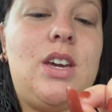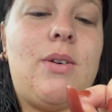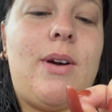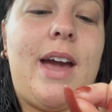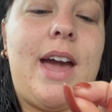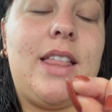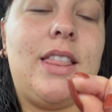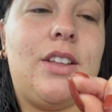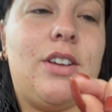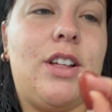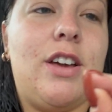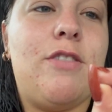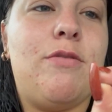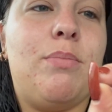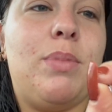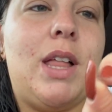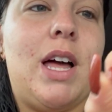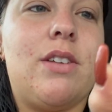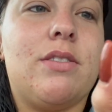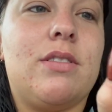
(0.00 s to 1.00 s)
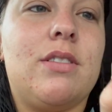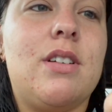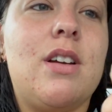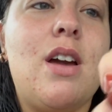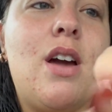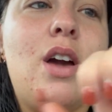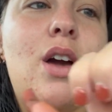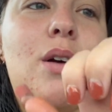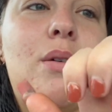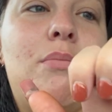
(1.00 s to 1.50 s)
Ew, I literally have
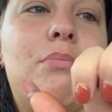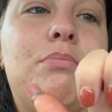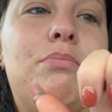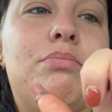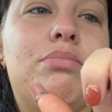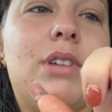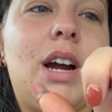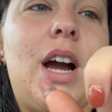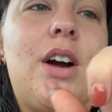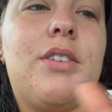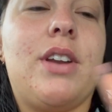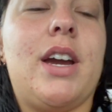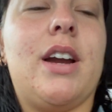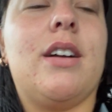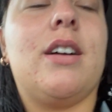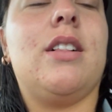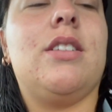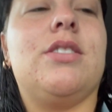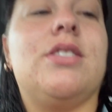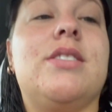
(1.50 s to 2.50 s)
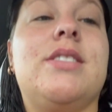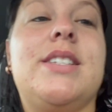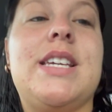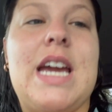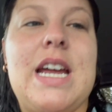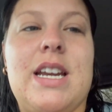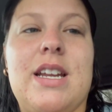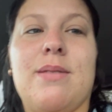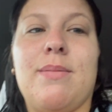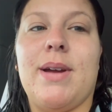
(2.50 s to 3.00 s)
brown hair color
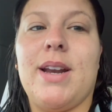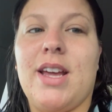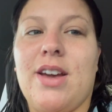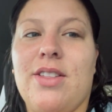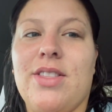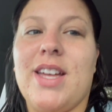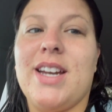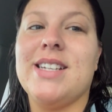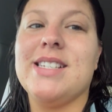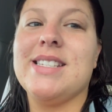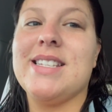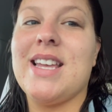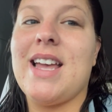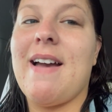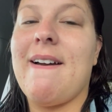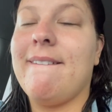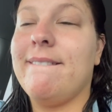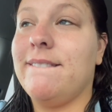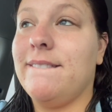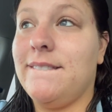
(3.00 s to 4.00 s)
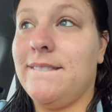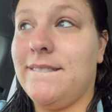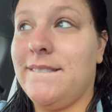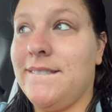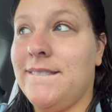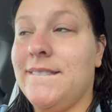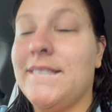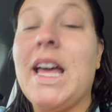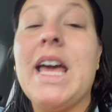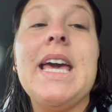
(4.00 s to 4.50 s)
stain in my nail. That is
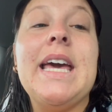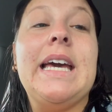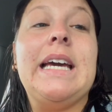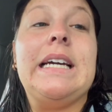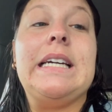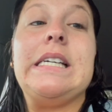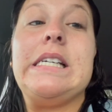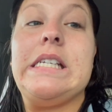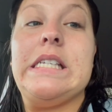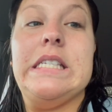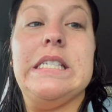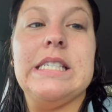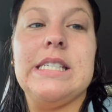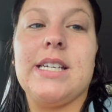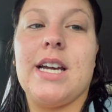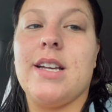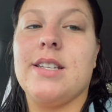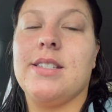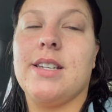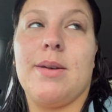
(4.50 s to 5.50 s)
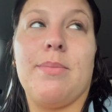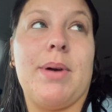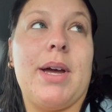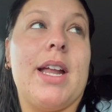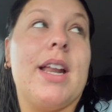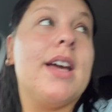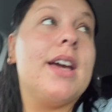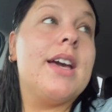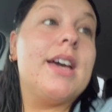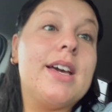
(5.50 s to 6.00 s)
disgusting.
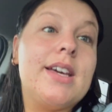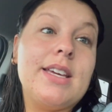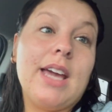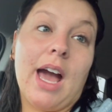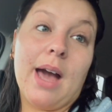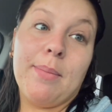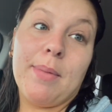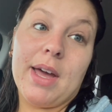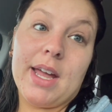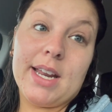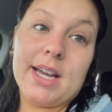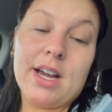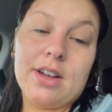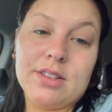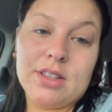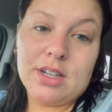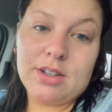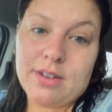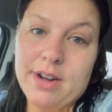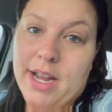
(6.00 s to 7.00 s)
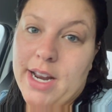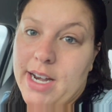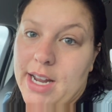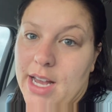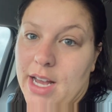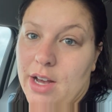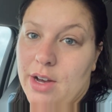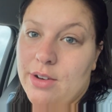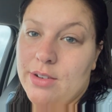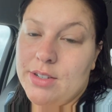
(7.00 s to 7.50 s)
But, yeah, I'm heading out there right
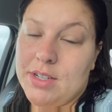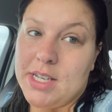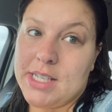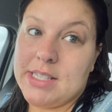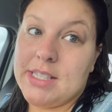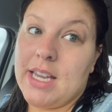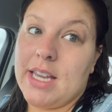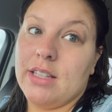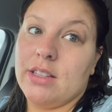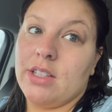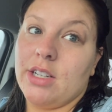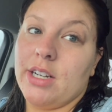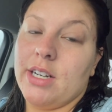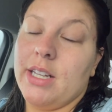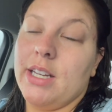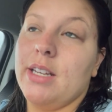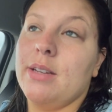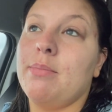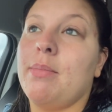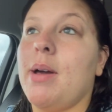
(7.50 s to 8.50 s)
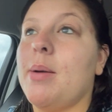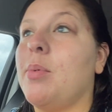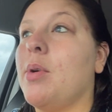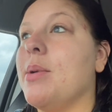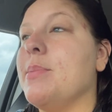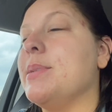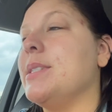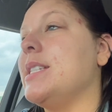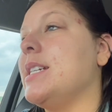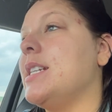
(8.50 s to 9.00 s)
now. It's 8:30. My
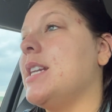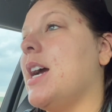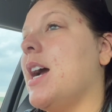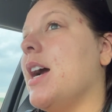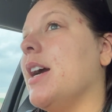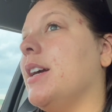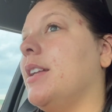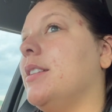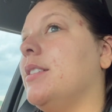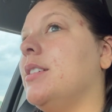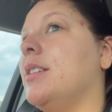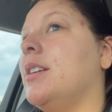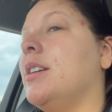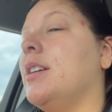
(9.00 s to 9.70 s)
appointment's at 9.